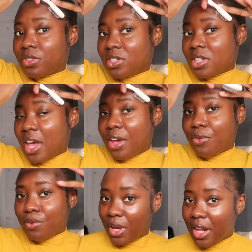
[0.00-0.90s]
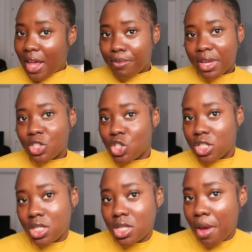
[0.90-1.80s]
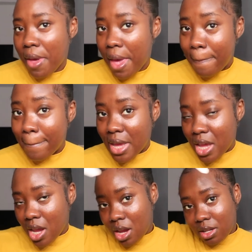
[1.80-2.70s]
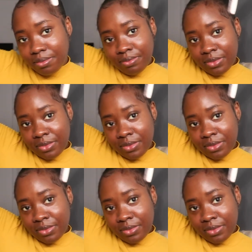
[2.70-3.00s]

Say we claim it in Jesus' name, amen.